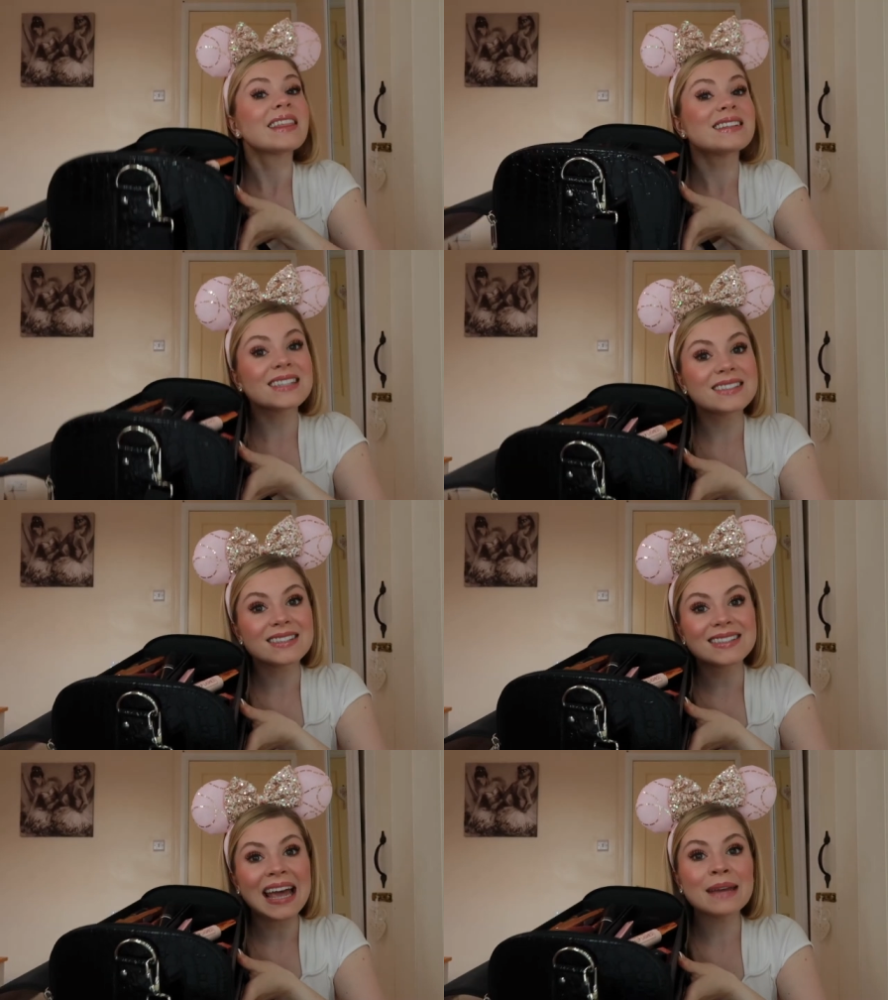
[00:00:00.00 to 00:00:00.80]
This is the
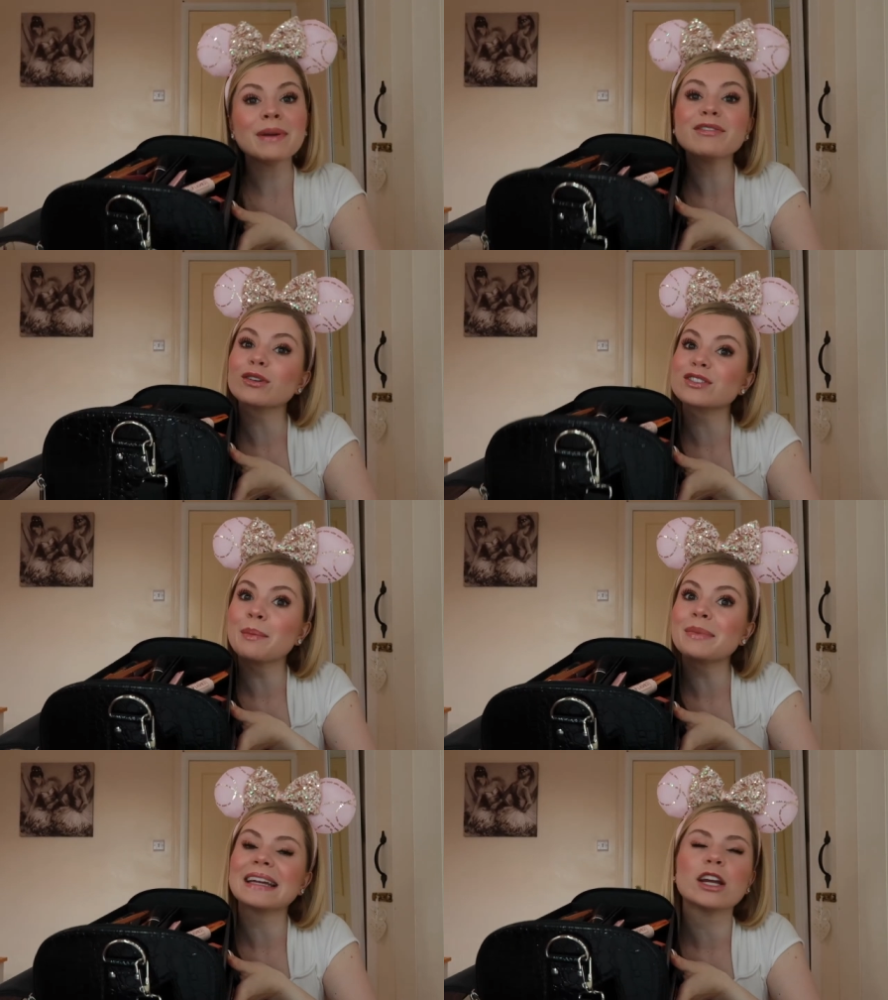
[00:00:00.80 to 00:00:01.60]
same if you're
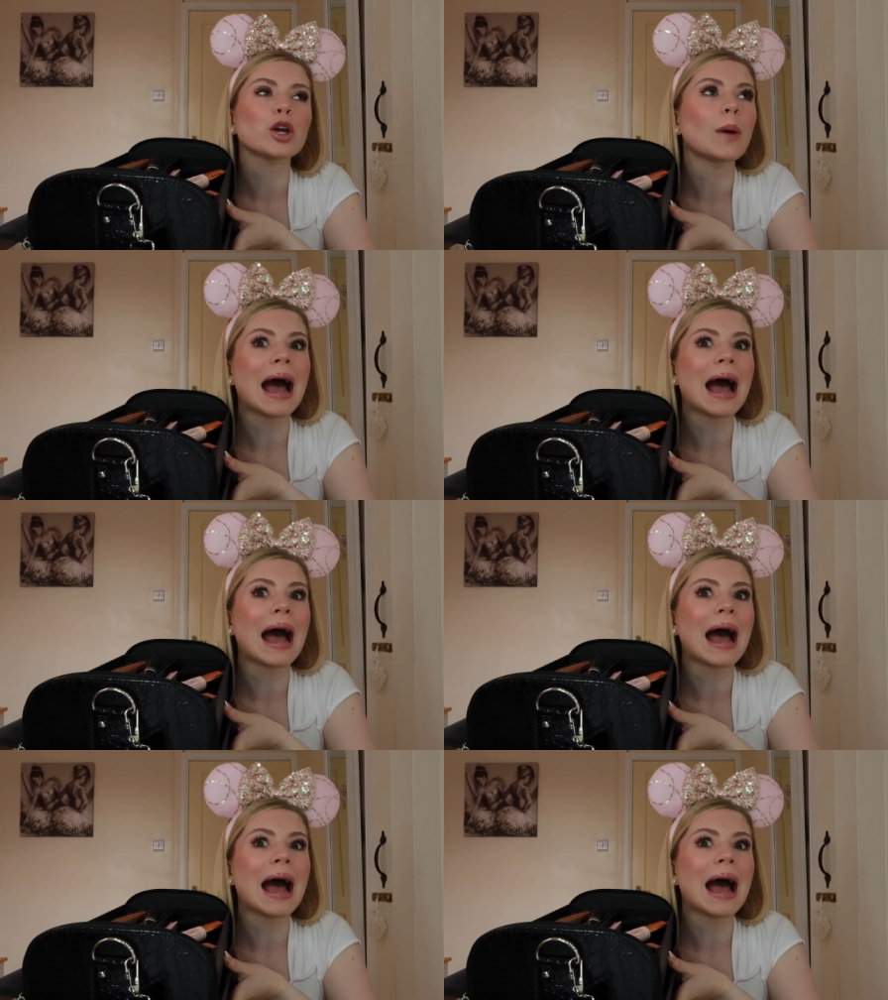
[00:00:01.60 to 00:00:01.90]
somebody who